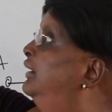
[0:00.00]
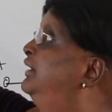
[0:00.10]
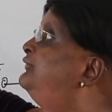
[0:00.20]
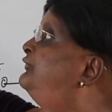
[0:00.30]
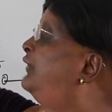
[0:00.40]

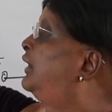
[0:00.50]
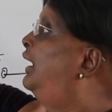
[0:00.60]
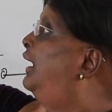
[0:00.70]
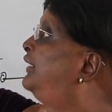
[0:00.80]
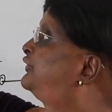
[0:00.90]
if
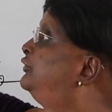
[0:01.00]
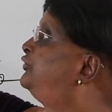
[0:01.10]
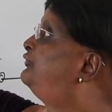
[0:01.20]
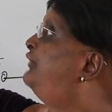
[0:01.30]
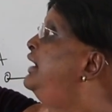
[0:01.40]
I ask you
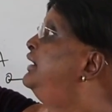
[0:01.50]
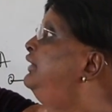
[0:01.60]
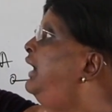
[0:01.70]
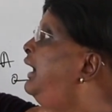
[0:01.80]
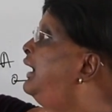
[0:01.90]
to
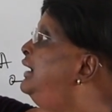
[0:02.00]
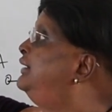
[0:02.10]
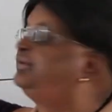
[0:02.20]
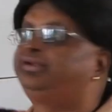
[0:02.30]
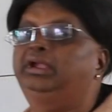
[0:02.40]
find A
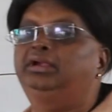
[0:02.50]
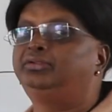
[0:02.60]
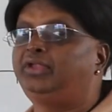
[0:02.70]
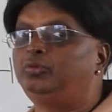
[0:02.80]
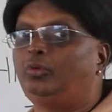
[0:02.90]
and
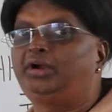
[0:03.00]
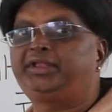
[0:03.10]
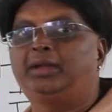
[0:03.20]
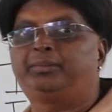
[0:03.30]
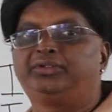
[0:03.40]
C, then what
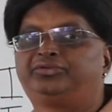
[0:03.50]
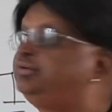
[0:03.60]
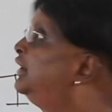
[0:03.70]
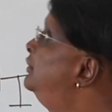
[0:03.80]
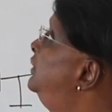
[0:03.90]
happens?
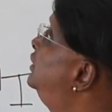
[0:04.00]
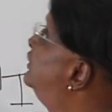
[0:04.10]
You tell me